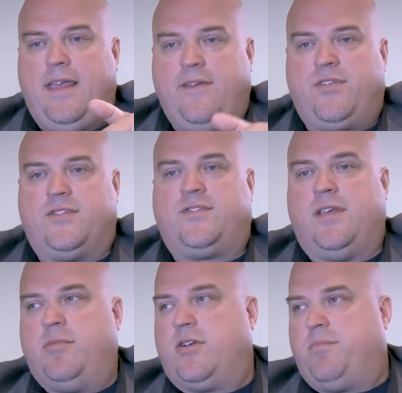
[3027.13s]
if there's
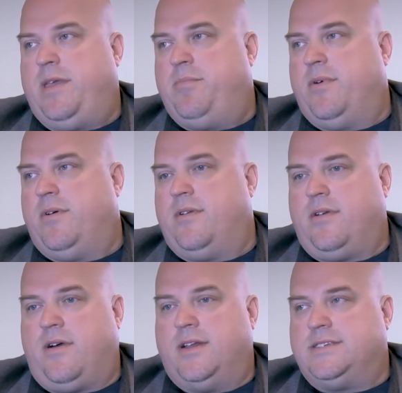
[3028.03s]
similar
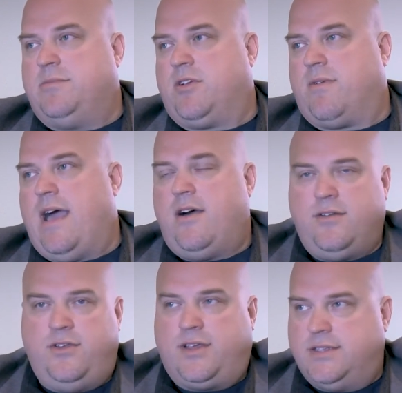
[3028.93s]
people on a similar
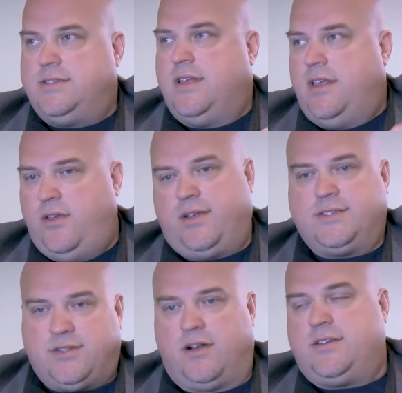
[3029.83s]
route you could you could
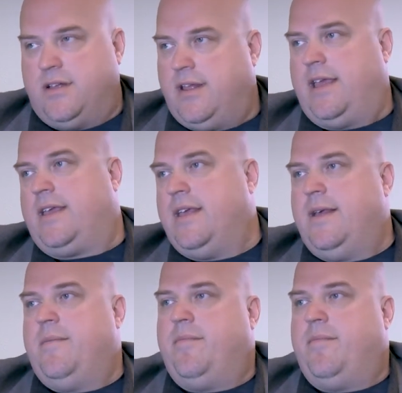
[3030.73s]
start to like